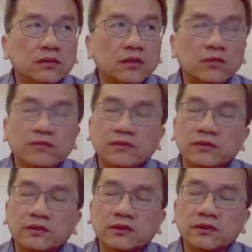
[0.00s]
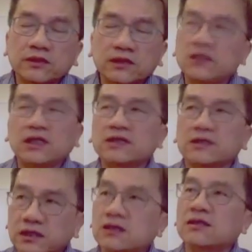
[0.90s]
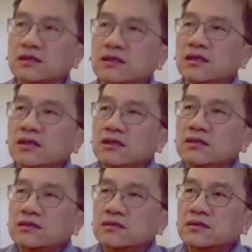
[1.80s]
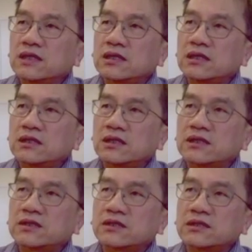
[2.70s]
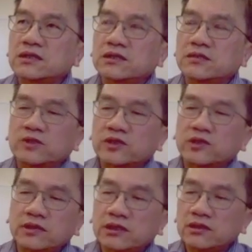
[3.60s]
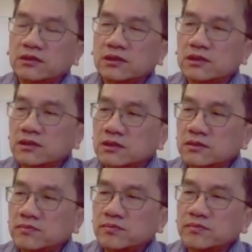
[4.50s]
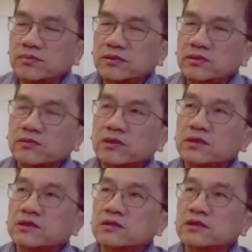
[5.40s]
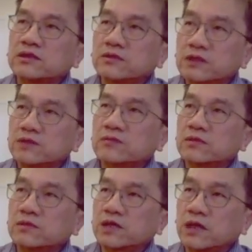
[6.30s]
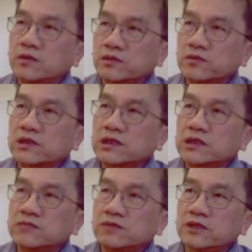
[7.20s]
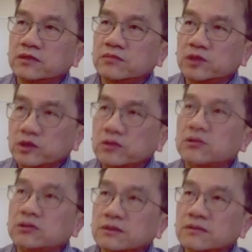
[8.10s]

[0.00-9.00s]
over 30, I think. So I started pursuing postgraduate degrees when I was relatively mature.